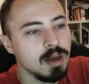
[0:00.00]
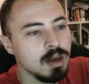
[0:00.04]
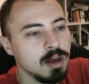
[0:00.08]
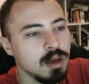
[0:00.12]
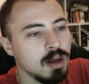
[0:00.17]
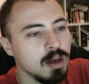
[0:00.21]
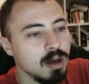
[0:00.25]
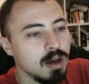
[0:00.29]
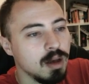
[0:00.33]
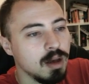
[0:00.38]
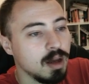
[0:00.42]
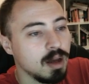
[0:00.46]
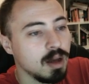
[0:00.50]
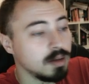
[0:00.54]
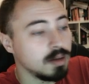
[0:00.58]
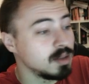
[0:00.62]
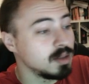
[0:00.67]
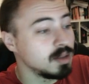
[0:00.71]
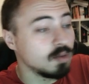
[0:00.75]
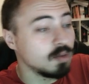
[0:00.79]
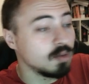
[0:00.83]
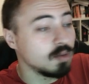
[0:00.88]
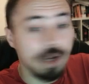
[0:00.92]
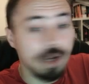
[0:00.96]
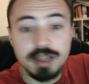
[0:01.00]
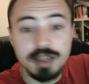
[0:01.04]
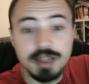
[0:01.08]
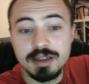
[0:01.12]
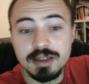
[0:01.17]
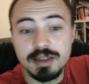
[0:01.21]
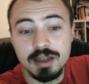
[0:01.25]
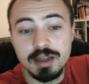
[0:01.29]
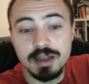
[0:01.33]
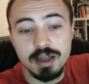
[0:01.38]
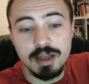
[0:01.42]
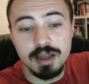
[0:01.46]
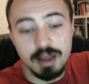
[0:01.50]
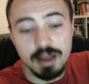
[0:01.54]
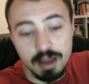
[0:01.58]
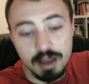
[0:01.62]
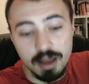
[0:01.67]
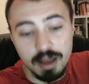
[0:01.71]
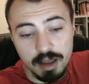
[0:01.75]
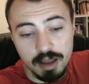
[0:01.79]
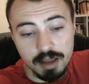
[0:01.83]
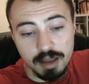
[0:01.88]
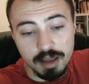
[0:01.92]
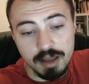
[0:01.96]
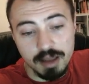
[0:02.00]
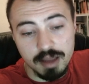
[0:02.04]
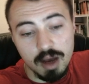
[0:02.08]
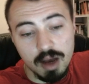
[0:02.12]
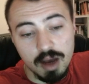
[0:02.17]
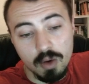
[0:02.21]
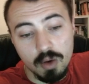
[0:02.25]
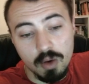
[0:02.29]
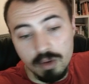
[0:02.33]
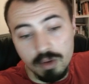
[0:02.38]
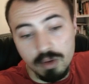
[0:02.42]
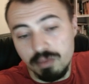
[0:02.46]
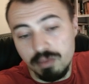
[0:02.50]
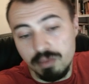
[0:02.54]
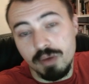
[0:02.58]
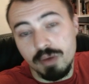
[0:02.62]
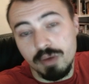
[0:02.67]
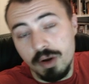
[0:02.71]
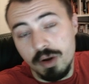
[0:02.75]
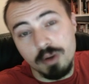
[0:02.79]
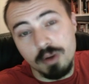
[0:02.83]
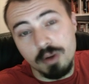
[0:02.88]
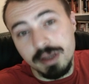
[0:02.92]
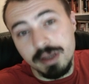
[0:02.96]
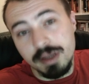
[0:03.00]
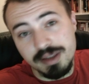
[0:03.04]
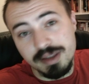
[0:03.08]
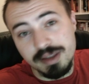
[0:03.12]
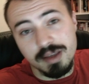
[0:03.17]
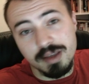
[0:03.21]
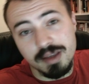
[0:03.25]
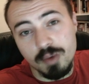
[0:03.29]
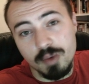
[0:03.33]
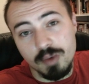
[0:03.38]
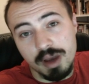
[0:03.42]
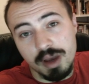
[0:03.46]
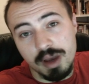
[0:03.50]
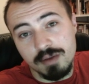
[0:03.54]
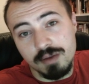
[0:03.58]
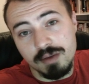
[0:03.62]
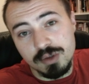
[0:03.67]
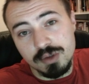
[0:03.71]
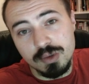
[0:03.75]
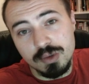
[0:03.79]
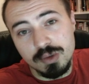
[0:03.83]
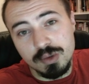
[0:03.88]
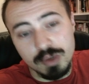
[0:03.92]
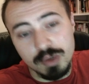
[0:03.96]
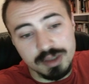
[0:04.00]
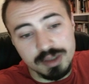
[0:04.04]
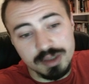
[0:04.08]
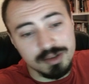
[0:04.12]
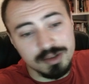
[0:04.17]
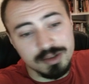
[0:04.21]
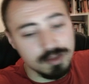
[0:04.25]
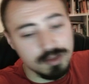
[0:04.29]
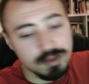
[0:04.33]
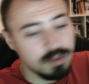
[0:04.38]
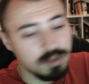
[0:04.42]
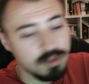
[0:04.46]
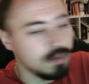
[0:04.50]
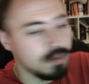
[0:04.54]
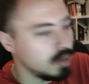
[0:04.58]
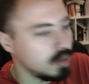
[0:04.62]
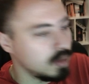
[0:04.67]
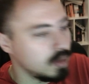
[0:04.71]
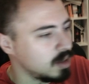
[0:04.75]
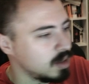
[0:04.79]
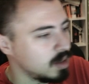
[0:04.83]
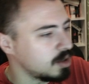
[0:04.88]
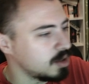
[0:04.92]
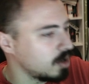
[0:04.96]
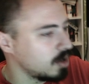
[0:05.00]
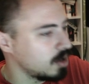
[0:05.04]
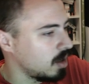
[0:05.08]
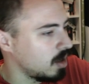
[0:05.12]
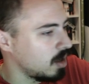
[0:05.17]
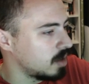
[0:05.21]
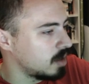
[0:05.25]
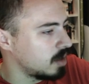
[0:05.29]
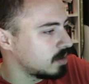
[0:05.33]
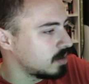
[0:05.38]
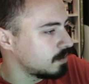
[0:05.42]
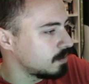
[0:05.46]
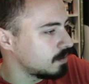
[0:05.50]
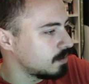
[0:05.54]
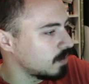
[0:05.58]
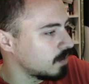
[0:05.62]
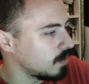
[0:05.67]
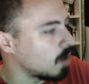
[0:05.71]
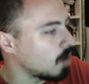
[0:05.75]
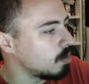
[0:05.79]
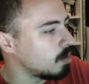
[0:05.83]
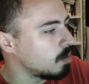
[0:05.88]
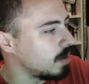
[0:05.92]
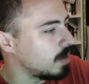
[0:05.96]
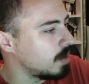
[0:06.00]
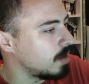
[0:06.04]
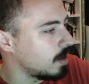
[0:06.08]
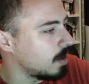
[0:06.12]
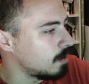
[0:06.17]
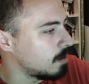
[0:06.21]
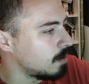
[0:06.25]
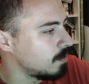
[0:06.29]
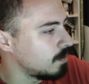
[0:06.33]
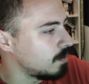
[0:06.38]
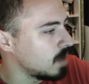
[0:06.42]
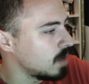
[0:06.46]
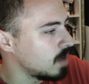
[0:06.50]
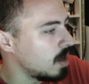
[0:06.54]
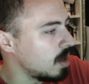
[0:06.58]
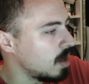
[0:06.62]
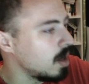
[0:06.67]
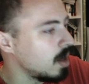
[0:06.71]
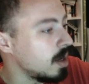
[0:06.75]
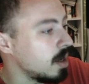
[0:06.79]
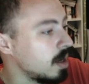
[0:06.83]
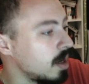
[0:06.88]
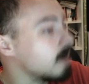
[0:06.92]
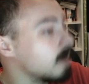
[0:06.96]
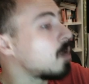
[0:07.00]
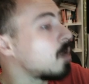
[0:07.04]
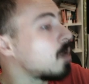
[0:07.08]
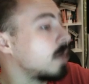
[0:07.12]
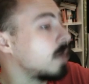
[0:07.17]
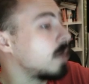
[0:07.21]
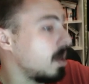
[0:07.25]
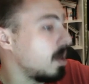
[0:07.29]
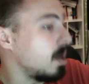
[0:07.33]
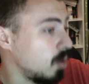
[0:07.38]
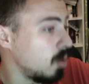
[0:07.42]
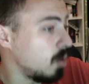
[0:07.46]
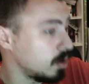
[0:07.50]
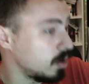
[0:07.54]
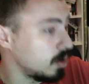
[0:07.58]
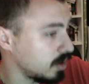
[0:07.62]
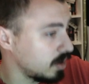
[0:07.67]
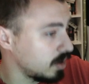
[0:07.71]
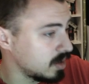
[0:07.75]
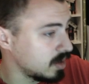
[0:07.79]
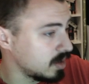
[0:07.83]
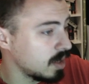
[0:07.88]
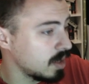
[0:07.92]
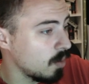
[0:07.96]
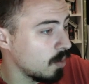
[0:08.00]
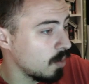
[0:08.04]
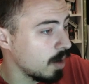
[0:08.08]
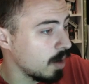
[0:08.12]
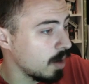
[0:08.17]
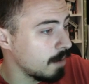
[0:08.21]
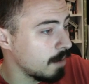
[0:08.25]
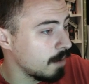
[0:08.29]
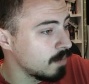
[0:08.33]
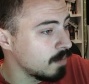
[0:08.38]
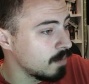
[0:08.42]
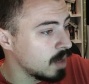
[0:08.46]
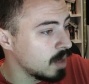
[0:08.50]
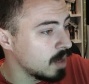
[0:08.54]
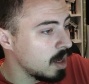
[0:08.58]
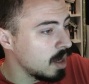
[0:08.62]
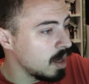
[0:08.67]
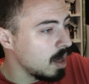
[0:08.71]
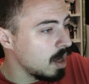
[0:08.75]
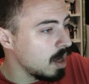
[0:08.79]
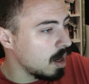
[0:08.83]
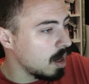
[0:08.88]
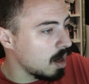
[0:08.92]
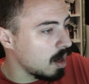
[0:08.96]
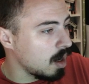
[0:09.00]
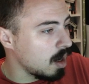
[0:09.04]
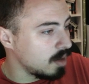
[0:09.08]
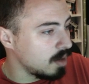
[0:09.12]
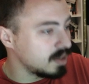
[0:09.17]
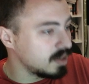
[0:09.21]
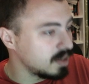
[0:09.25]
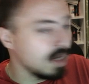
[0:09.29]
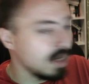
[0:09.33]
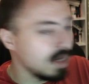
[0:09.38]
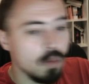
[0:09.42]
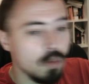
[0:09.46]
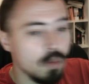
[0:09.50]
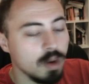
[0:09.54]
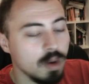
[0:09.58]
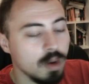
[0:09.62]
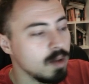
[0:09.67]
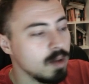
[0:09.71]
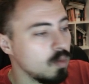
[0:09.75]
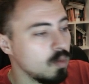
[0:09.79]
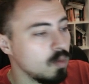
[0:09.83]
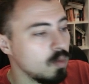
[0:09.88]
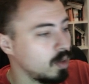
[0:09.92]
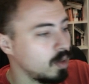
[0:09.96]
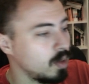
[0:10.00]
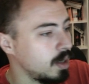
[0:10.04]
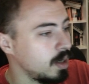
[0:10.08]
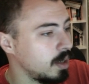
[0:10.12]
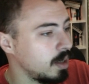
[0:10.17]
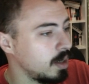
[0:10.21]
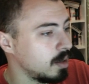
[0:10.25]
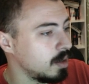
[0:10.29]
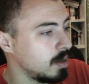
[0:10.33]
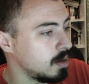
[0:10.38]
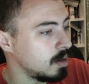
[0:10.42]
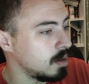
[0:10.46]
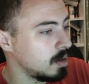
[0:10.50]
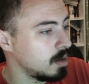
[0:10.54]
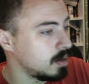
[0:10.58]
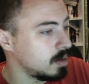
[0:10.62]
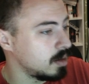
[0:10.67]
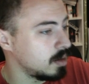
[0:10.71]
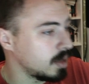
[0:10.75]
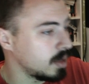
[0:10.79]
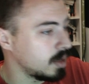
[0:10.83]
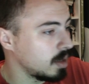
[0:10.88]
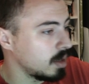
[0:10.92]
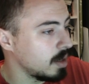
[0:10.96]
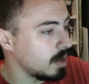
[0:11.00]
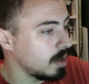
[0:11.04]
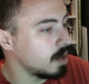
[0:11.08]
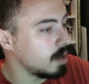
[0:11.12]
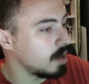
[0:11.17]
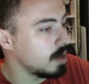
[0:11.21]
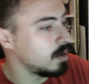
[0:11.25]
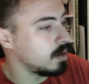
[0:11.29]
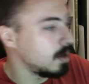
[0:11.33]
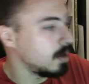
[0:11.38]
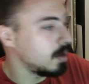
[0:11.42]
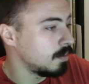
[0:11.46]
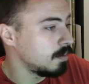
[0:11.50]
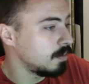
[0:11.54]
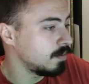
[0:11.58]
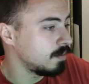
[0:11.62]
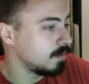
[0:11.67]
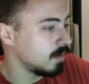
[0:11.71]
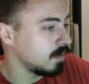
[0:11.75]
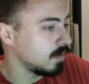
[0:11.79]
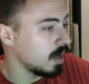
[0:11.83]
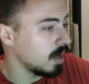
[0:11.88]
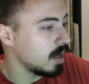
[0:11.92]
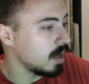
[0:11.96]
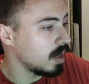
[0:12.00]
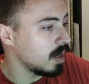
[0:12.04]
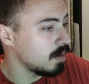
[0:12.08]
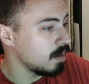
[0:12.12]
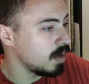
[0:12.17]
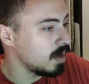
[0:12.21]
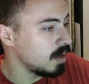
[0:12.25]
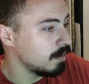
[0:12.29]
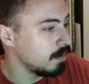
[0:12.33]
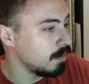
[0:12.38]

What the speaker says: And it's great. And now the only thing we have to do is to initialize our player in our game logic the same way. The same way we declare the enemy.